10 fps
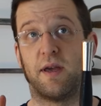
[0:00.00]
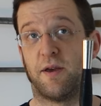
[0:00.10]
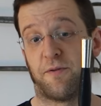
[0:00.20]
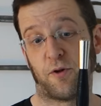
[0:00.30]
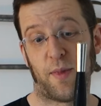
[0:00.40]

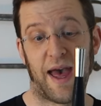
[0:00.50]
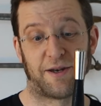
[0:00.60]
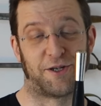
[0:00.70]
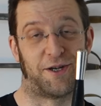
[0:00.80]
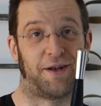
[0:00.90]
If you
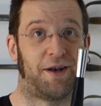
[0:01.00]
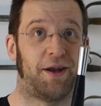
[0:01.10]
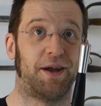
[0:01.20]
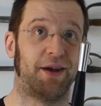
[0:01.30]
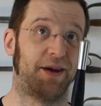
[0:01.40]

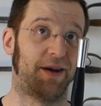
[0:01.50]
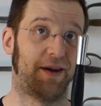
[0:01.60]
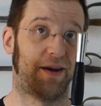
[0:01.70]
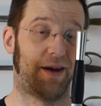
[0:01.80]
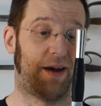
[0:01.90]
imagine
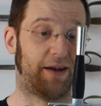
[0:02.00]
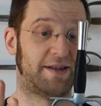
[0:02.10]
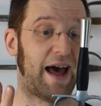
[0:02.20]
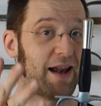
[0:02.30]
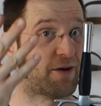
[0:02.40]
an
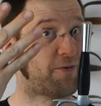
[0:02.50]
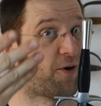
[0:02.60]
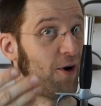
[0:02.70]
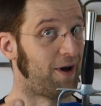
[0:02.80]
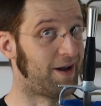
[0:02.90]
Italian
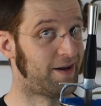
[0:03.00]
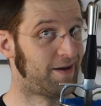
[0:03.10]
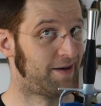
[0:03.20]
foil,